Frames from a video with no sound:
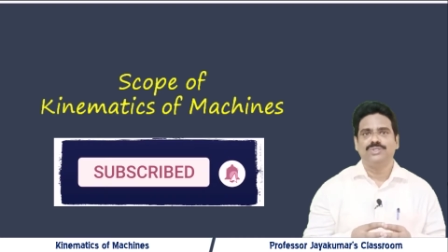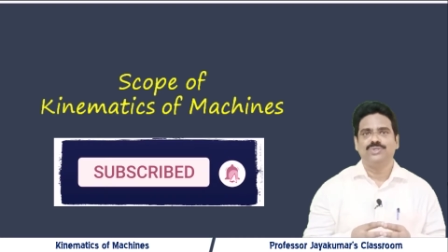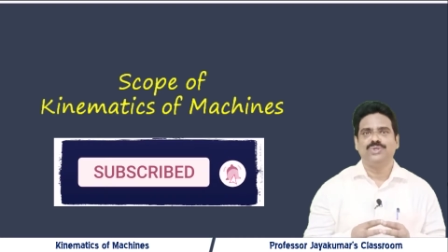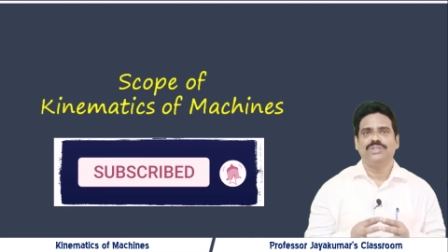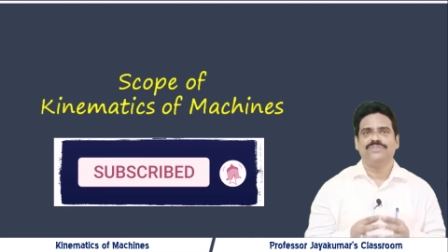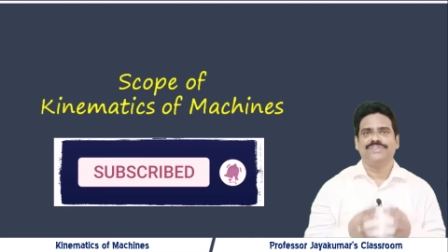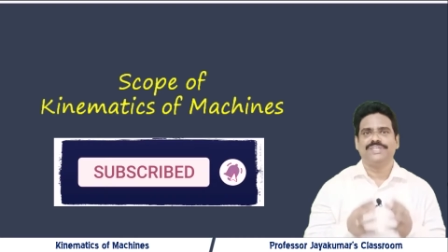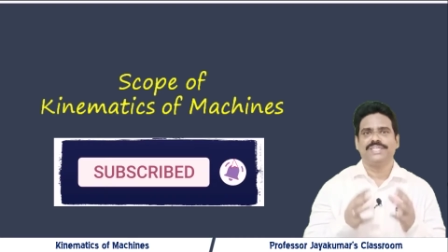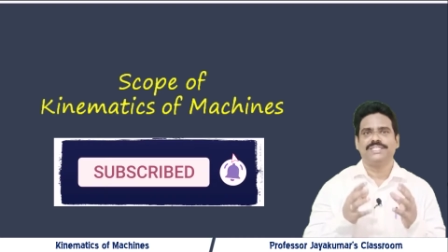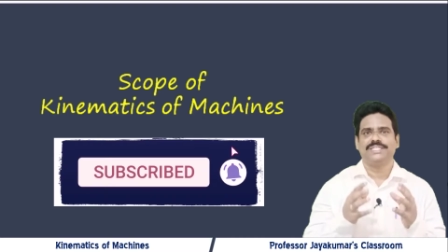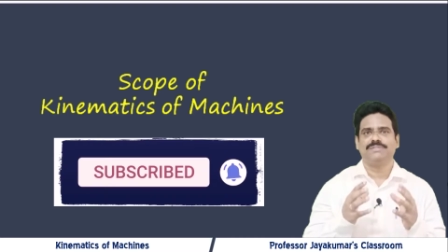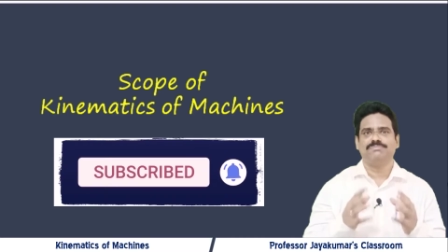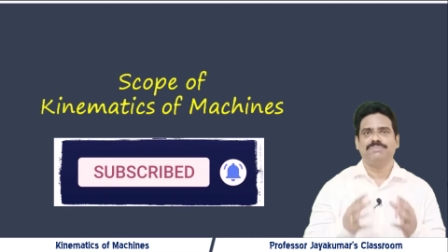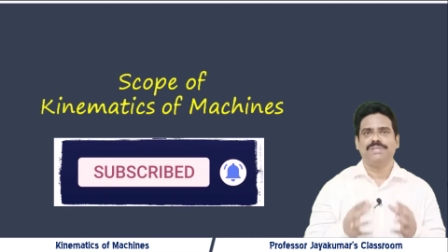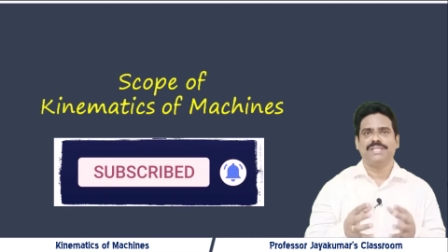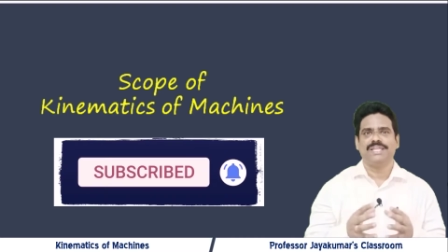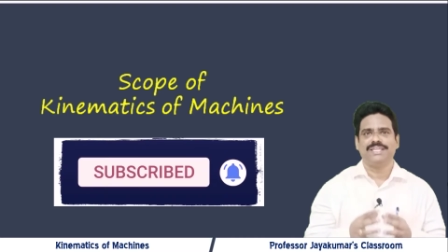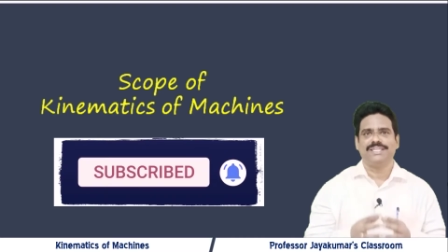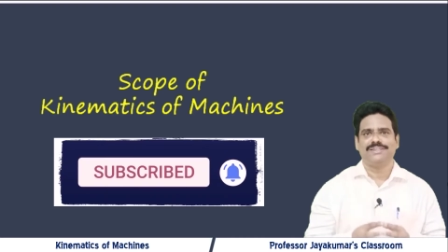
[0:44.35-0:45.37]
notification
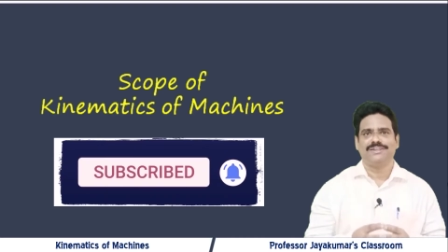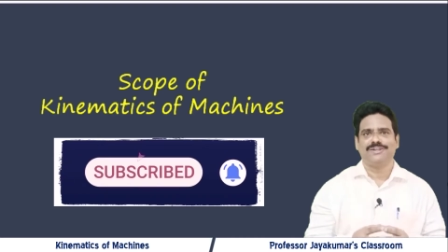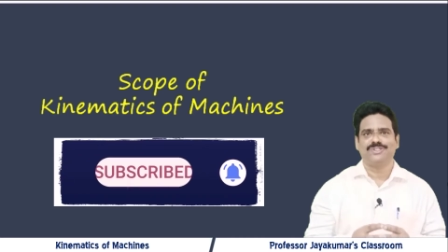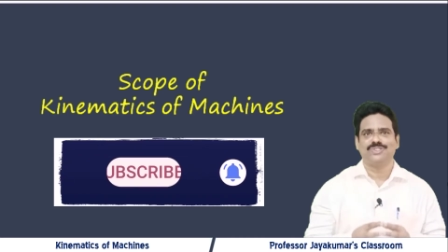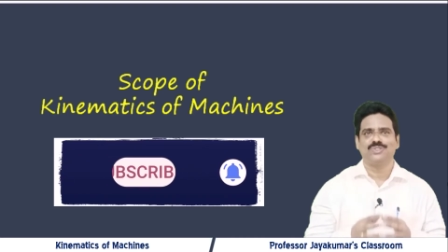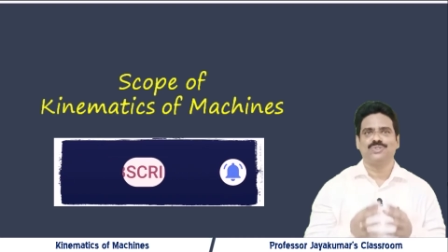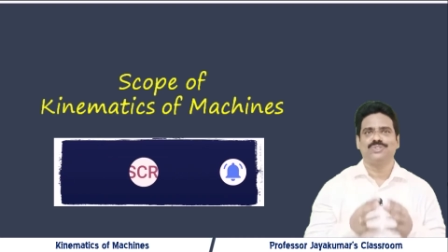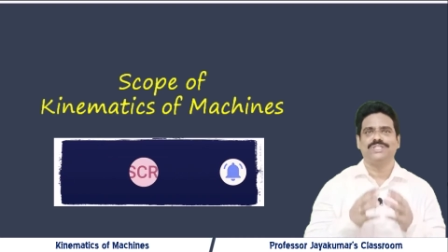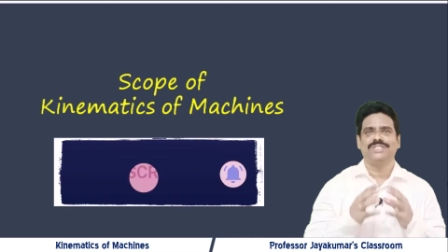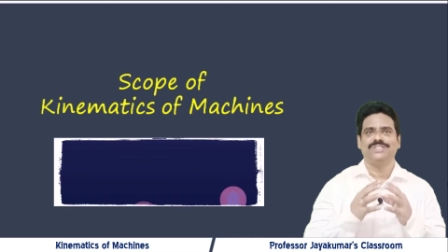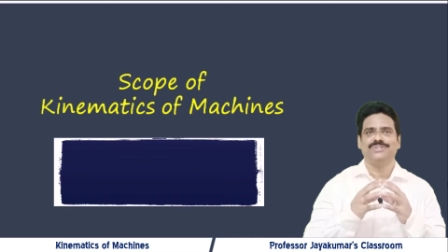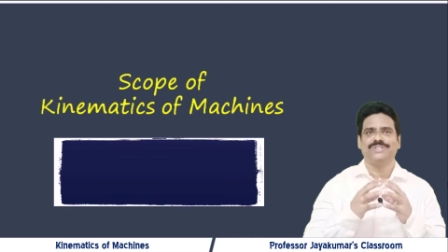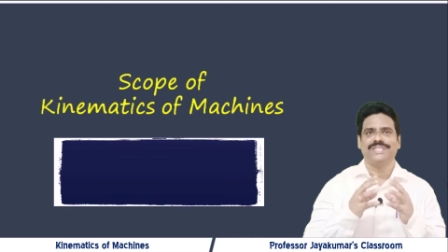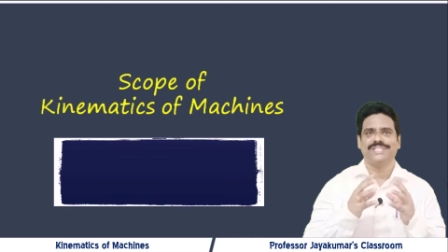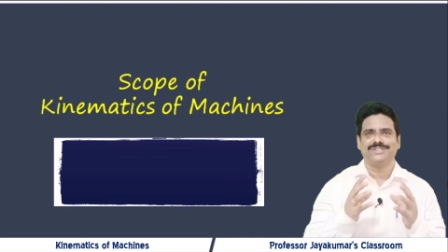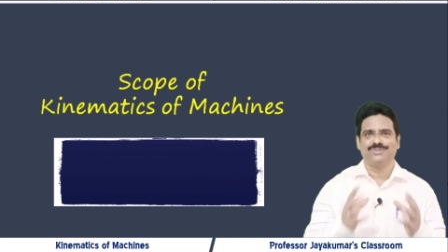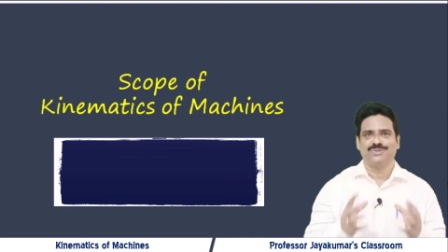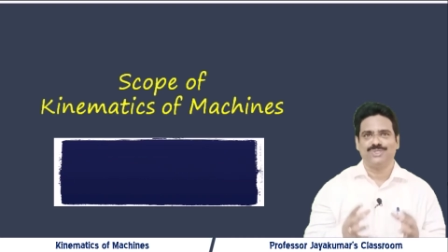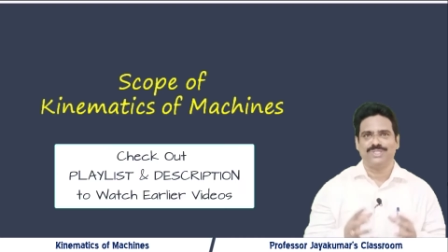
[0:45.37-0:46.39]
bell icon so that to
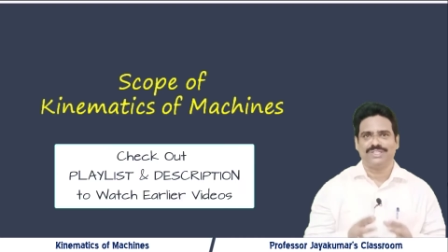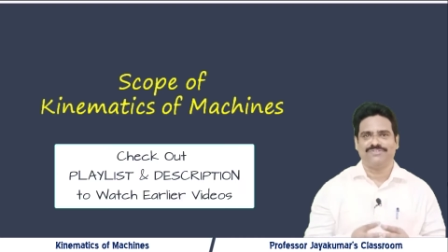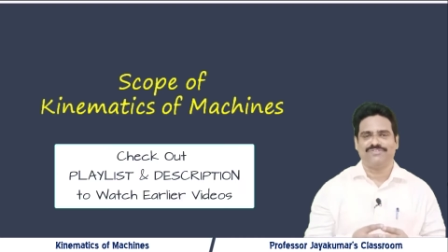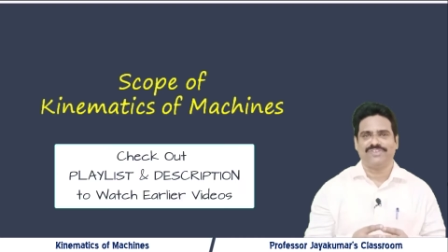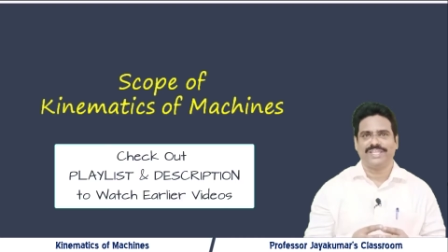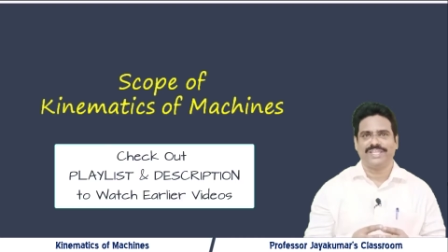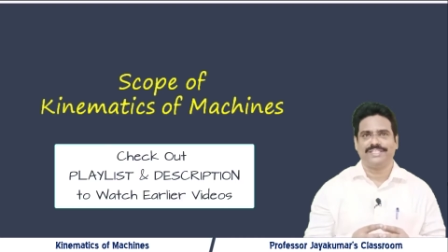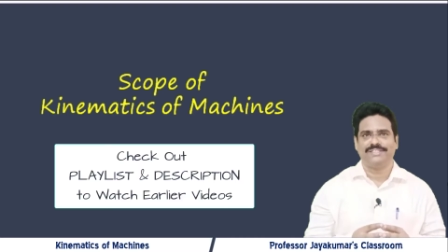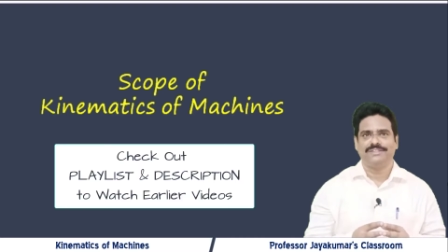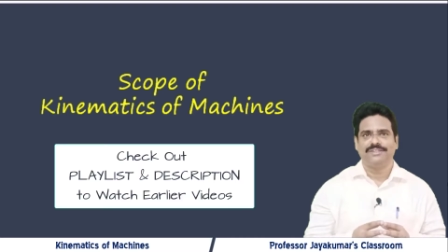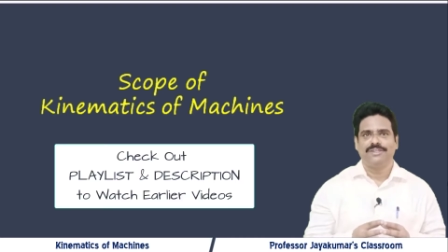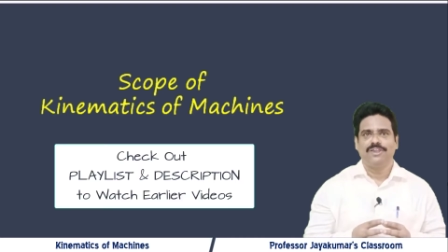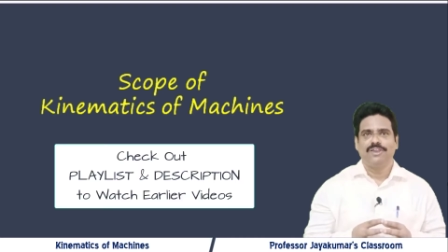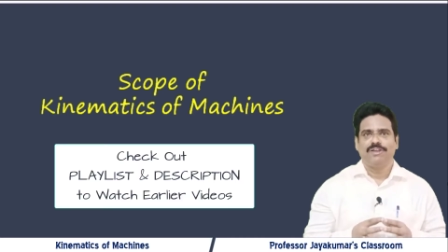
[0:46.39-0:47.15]
get notified